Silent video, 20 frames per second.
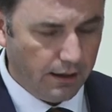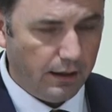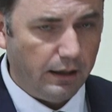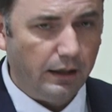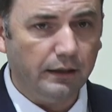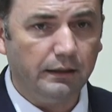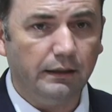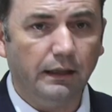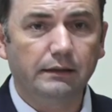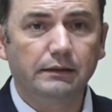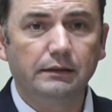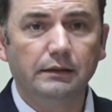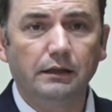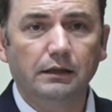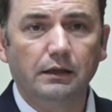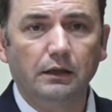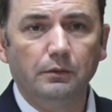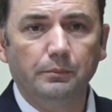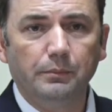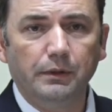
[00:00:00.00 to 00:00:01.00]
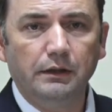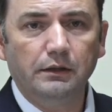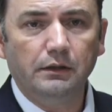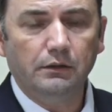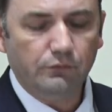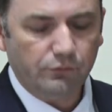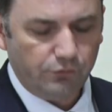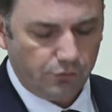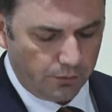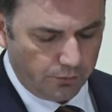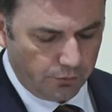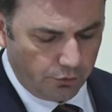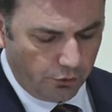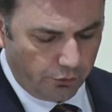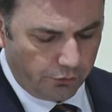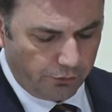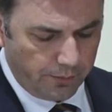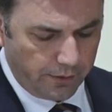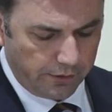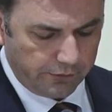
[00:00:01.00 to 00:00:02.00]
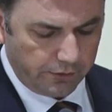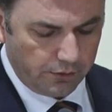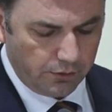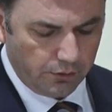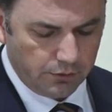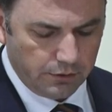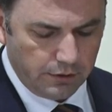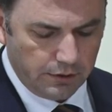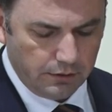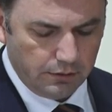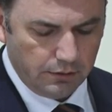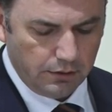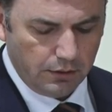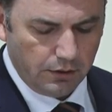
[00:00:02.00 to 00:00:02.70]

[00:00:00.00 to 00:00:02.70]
an ethnic Albanian from North Macedonia,